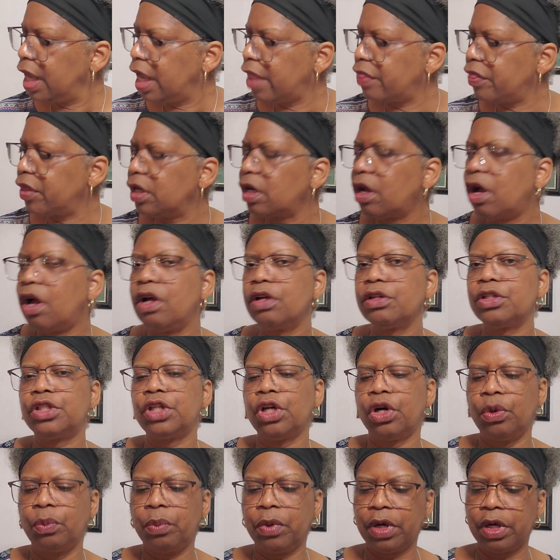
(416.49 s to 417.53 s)
And then
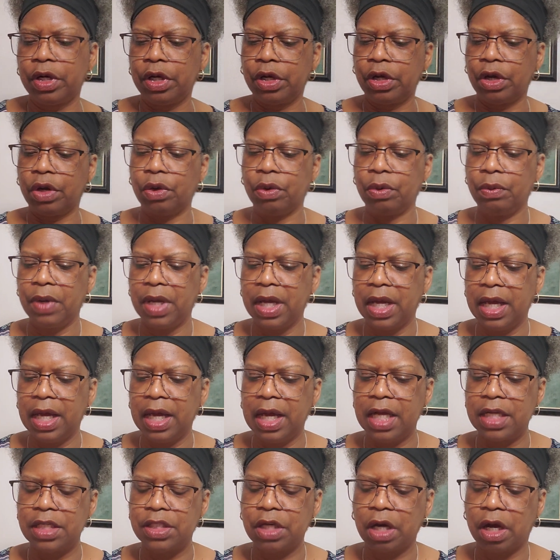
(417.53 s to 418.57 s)
also we're gonna go
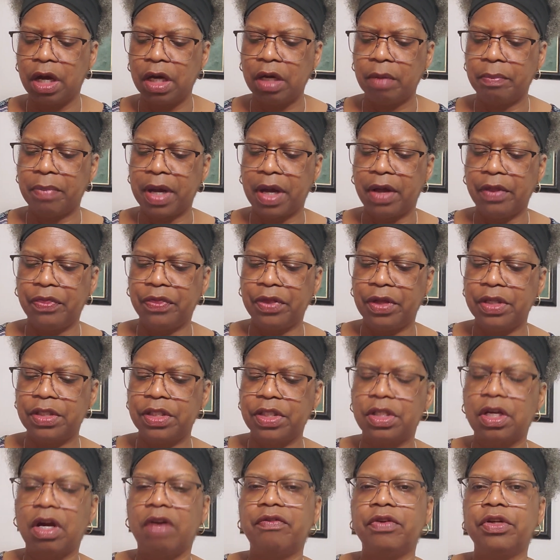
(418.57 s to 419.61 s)
and talk about the
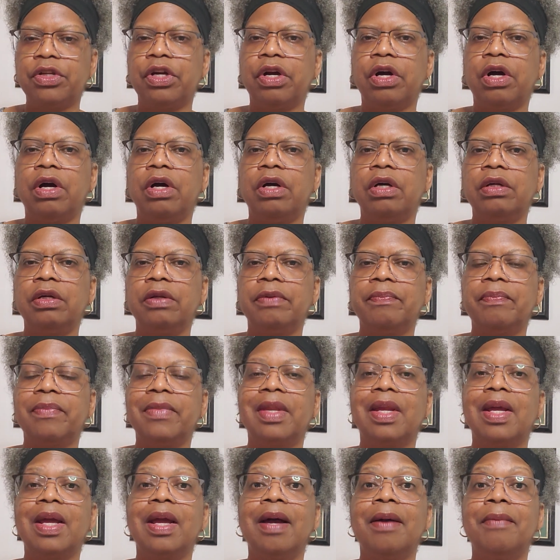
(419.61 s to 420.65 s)
Sauvignon
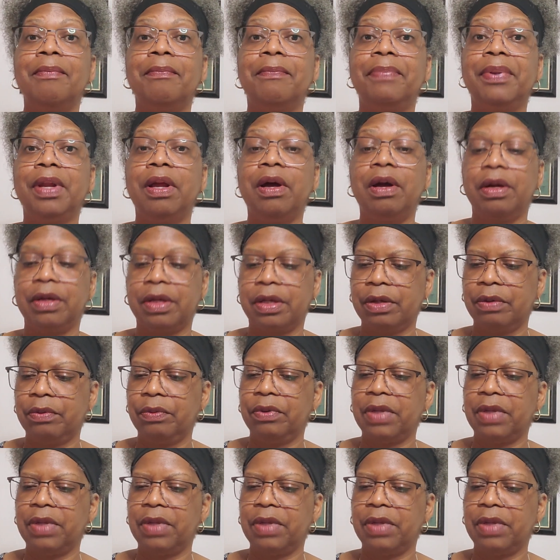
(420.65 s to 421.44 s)
Blanc.